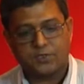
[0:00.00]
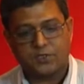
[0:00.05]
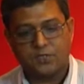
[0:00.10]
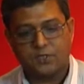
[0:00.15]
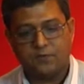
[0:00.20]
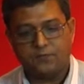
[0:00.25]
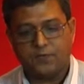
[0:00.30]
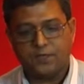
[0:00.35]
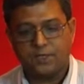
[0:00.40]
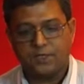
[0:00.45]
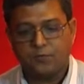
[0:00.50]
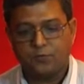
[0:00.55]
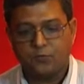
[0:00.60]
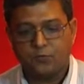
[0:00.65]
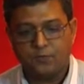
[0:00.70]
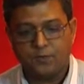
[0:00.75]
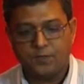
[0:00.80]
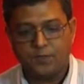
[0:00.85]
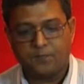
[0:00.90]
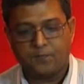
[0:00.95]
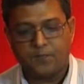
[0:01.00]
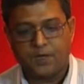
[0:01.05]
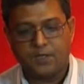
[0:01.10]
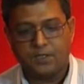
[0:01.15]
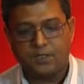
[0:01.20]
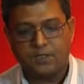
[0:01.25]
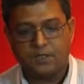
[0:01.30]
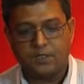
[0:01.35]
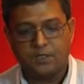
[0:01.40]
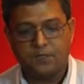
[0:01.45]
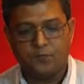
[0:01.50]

significant improvement in pain,